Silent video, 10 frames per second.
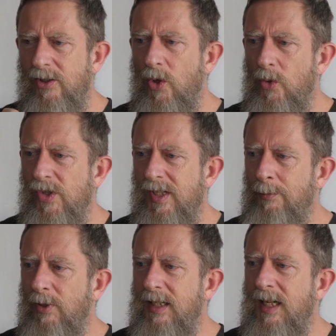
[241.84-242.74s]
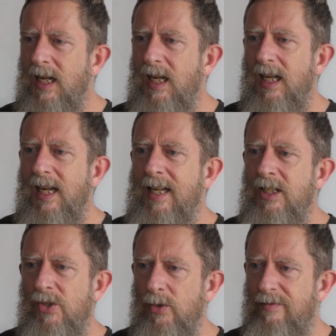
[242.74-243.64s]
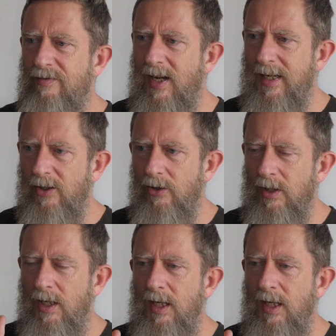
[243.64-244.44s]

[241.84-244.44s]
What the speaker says: goes simply into the fire